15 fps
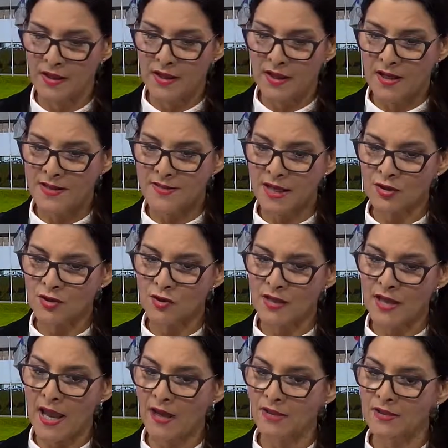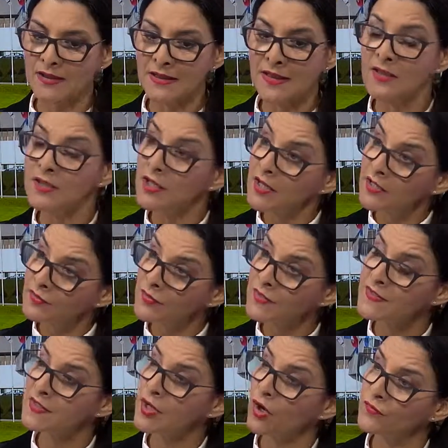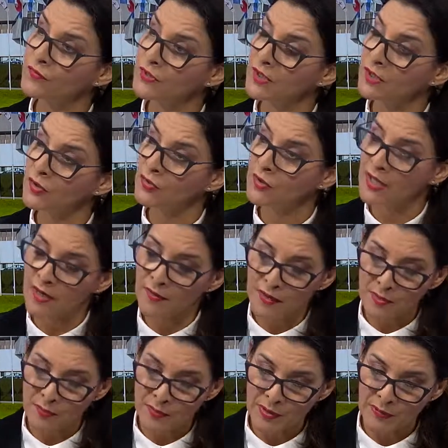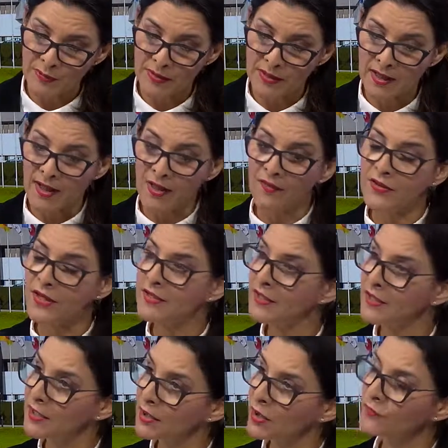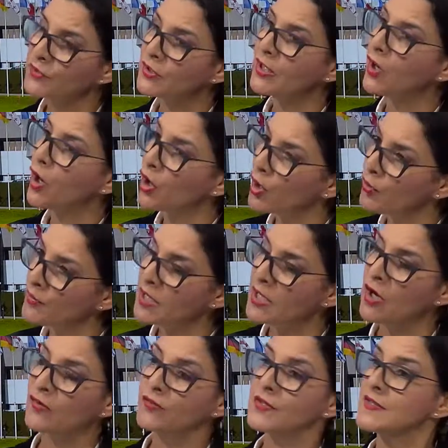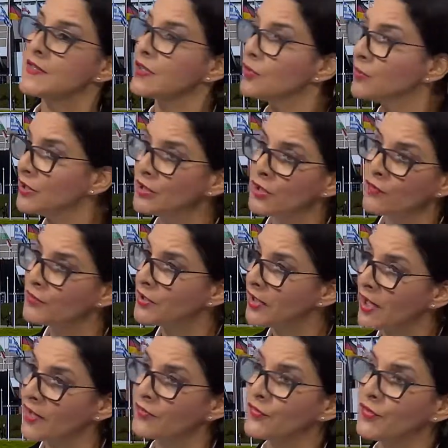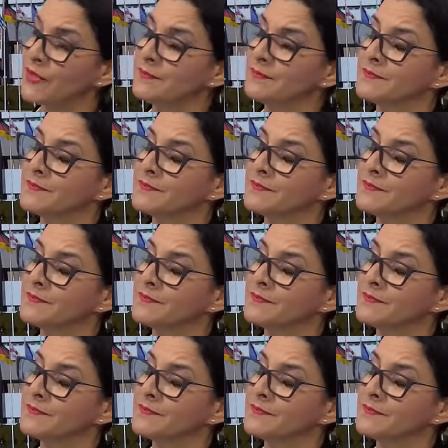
is actually acting in the interest of the Hungarian people, taking care of the economy, of the security of the country?